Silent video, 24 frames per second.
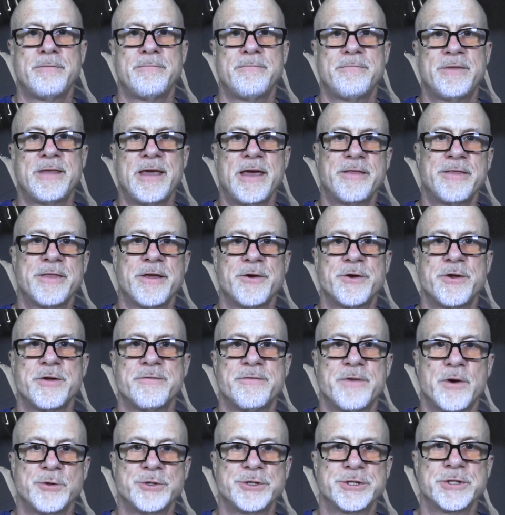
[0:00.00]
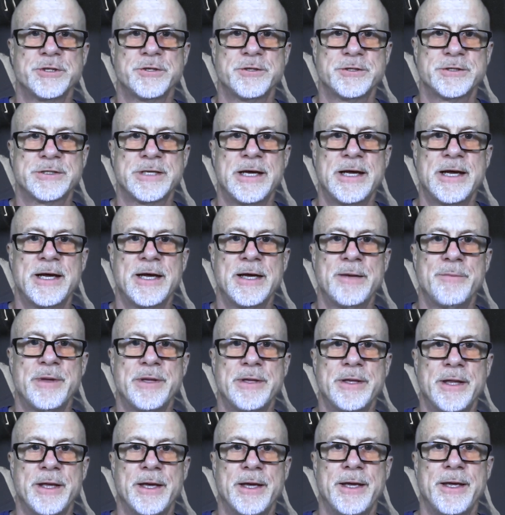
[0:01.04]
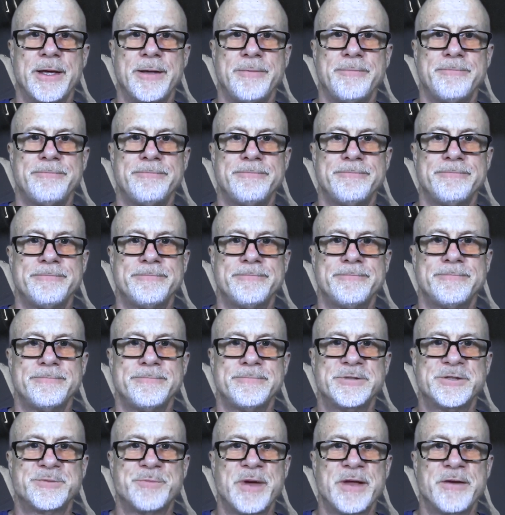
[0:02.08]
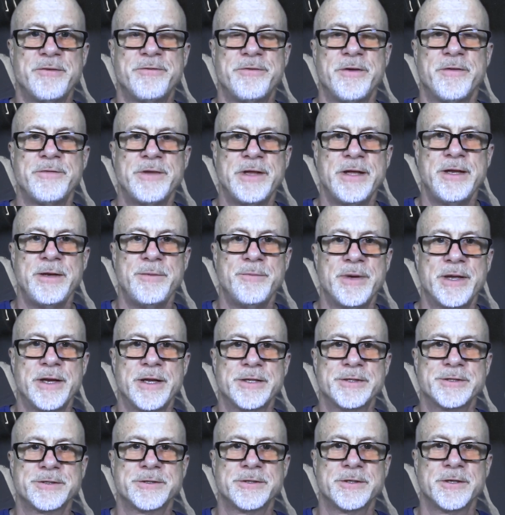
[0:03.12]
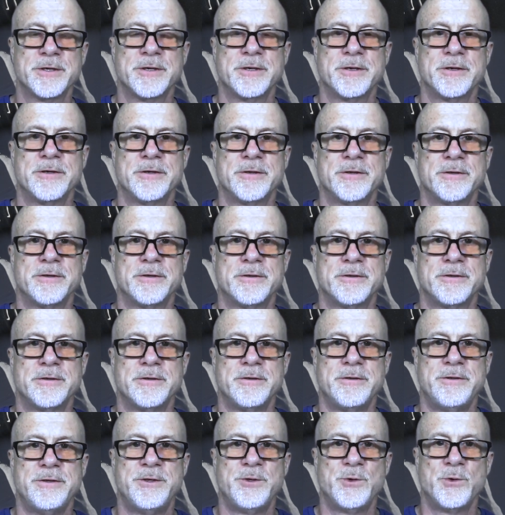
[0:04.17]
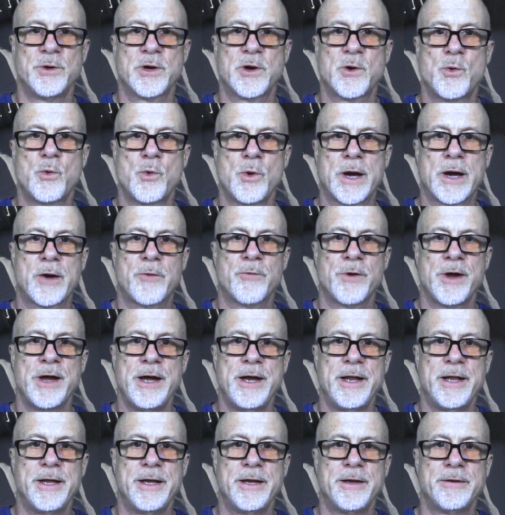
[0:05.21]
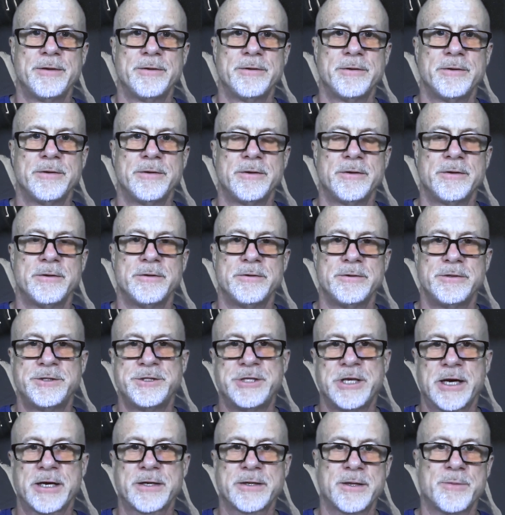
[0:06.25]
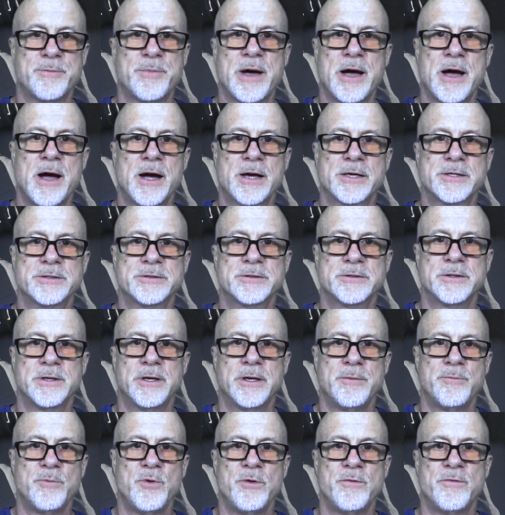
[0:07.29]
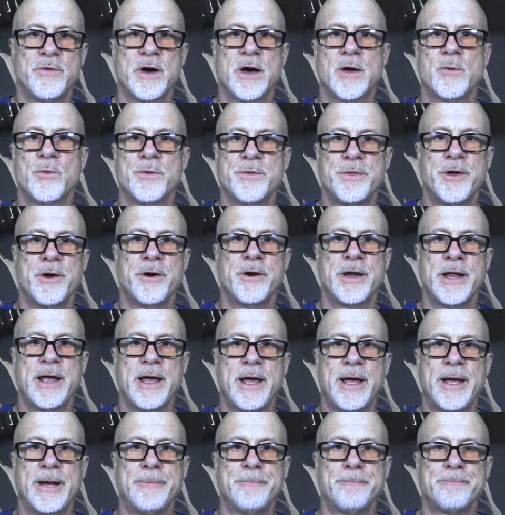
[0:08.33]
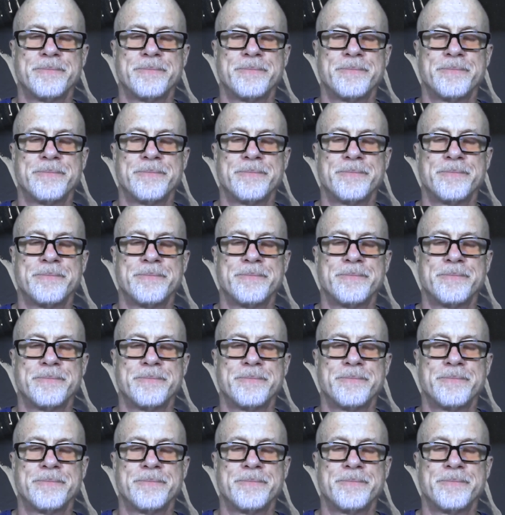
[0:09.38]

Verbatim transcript: take their devotional time and they spend 15 minutes, do a quick reading, check the box, and move on with their day.